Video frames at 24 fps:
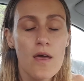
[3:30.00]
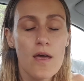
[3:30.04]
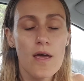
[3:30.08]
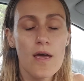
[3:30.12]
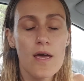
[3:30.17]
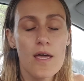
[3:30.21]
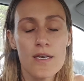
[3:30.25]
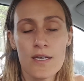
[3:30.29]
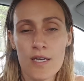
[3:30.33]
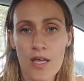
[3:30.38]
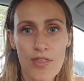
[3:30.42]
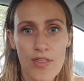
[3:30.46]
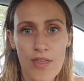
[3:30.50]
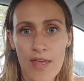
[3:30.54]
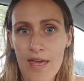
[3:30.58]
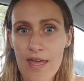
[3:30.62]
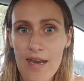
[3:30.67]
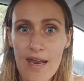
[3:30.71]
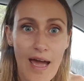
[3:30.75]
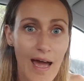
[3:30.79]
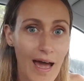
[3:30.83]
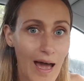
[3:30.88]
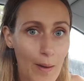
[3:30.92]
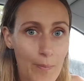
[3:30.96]
nothing had
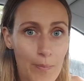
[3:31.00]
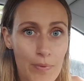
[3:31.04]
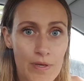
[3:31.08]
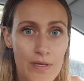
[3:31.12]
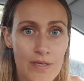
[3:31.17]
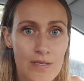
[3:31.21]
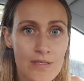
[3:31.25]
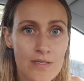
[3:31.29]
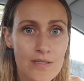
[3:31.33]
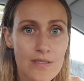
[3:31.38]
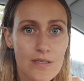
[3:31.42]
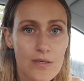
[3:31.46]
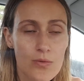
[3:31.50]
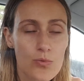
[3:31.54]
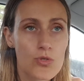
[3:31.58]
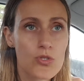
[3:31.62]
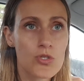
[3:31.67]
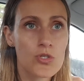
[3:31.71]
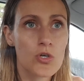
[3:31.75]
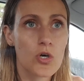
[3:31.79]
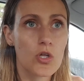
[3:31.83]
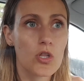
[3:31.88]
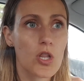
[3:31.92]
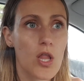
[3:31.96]
happened. It was
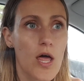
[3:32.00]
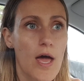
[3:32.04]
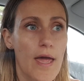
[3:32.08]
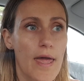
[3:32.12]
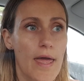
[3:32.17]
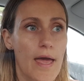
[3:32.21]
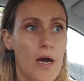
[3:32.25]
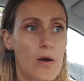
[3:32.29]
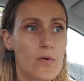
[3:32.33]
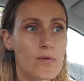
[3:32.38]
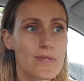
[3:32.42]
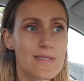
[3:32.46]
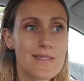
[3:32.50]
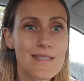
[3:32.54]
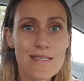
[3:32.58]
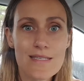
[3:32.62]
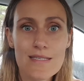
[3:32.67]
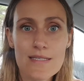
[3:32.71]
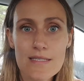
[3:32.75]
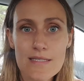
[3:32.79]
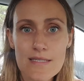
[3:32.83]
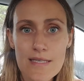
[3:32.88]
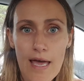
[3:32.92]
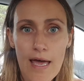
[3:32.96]
not like I was
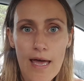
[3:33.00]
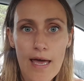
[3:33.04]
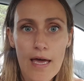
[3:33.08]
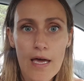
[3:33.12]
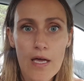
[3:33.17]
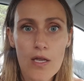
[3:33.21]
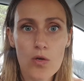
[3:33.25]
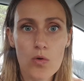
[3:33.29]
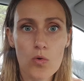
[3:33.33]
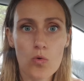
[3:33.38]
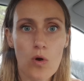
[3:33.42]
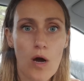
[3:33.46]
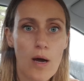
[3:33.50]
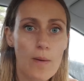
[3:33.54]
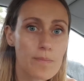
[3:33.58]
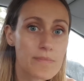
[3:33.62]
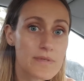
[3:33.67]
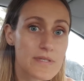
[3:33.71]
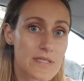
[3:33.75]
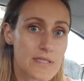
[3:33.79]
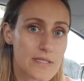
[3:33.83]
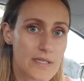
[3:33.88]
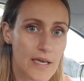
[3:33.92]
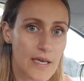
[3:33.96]
sad or
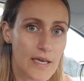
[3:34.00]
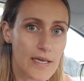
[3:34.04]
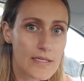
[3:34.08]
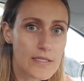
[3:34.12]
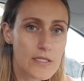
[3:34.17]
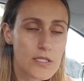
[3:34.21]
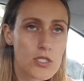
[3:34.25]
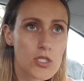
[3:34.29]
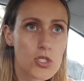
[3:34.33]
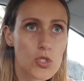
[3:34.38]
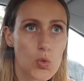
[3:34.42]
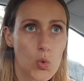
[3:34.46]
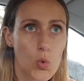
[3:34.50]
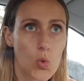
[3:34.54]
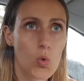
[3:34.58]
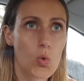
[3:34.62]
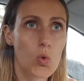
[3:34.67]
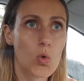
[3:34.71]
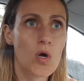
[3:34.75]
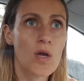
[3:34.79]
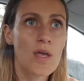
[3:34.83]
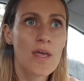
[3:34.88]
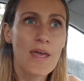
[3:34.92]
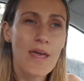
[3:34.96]
upset
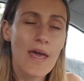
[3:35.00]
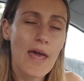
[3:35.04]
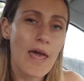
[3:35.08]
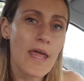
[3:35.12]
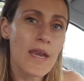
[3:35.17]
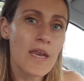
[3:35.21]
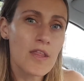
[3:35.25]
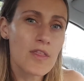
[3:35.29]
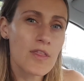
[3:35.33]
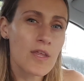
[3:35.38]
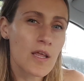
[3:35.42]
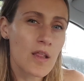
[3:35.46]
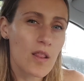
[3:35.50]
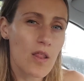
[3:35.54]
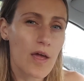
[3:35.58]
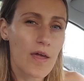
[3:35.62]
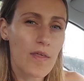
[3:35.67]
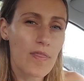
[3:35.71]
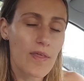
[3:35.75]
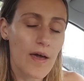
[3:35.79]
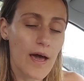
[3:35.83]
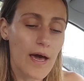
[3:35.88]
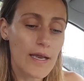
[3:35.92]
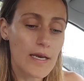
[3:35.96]
or anything like
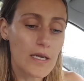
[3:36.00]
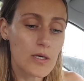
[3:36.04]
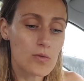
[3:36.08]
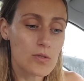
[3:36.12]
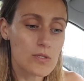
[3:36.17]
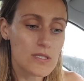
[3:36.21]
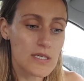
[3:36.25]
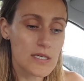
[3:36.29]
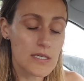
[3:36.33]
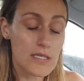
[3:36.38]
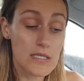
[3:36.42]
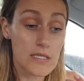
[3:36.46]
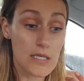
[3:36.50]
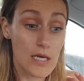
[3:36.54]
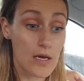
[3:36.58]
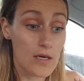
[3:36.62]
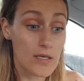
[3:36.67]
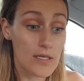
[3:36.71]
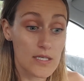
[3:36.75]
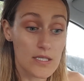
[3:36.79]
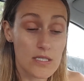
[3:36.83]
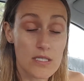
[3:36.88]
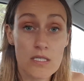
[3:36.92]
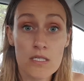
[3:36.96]
that. It was just I
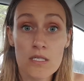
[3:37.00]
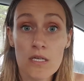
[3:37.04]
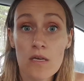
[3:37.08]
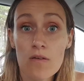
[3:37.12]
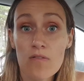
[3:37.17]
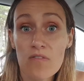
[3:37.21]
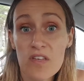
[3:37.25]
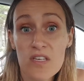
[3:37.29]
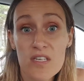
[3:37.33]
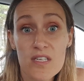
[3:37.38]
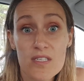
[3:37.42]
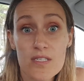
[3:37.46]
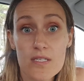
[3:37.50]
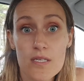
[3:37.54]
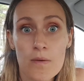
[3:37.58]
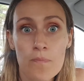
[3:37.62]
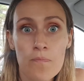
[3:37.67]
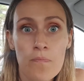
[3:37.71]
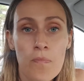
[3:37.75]
just didn't have energy